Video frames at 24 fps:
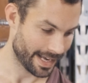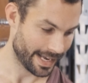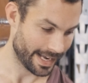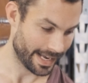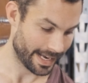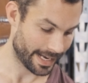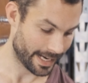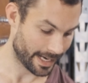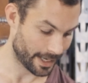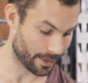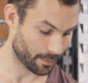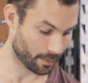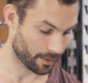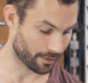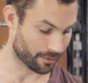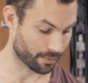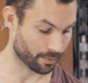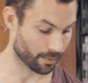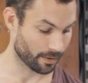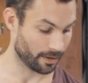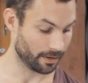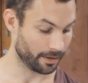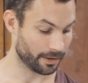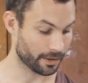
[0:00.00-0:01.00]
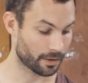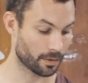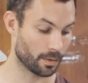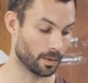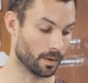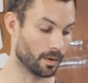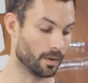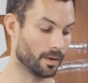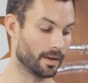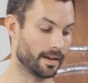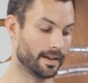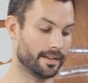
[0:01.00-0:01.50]
And what's really
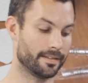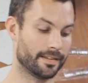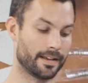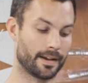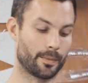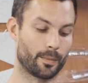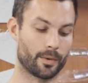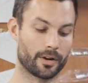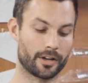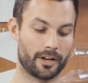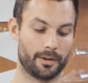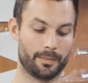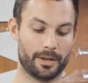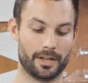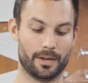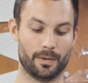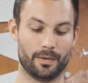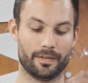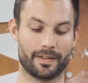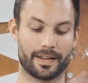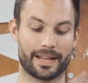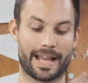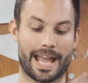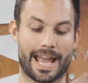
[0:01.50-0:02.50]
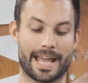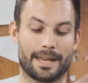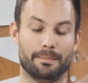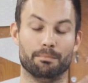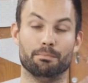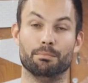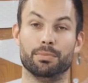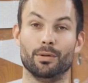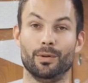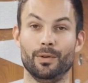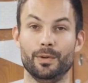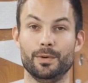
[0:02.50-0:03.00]
cool is that we're gonna be using a
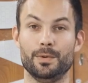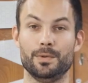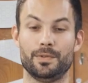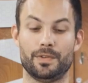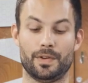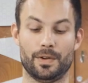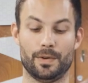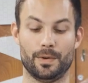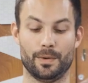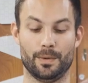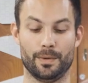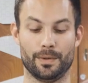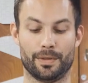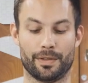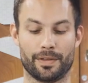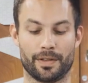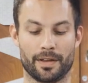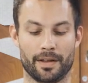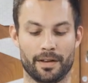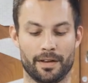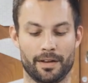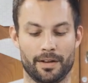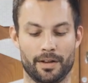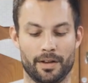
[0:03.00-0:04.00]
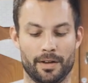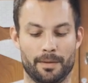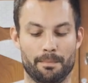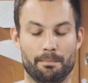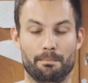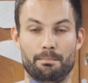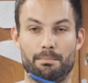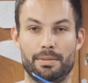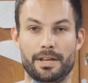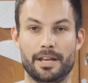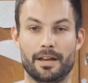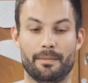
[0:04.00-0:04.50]
Bluetooth
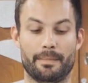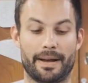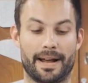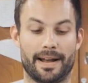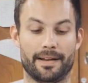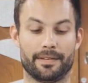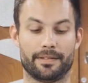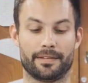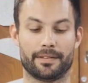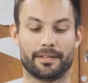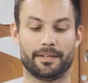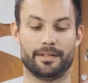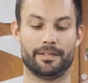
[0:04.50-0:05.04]
BMS.